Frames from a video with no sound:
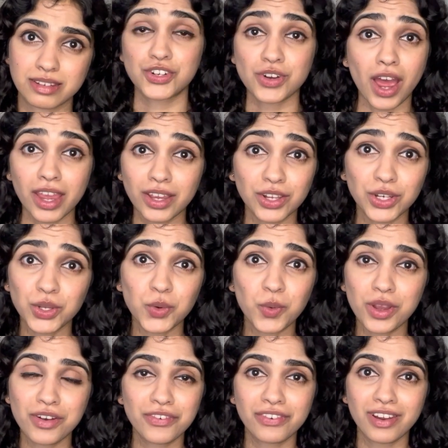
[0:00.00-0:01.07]
Try a new
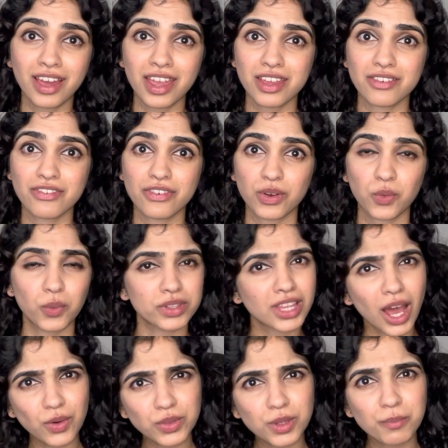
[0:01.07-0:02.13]
way of life
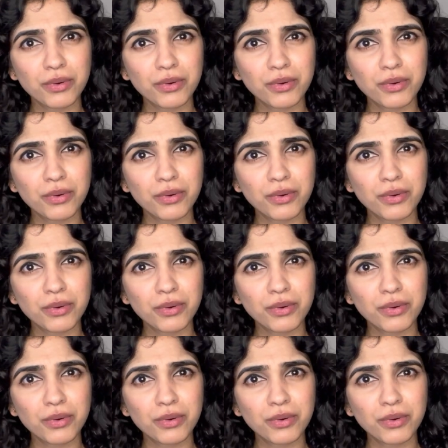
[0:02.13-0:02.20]
without the